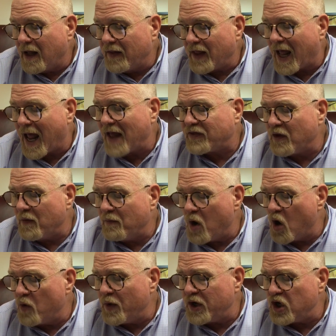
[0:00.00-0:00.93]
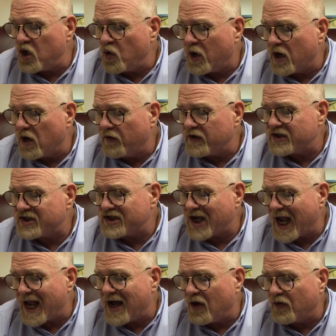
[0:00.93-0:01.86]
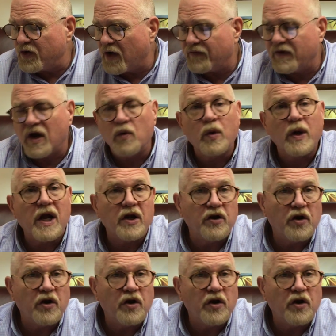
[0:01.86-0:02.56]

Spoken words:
At the moment you hear the sound of, here we get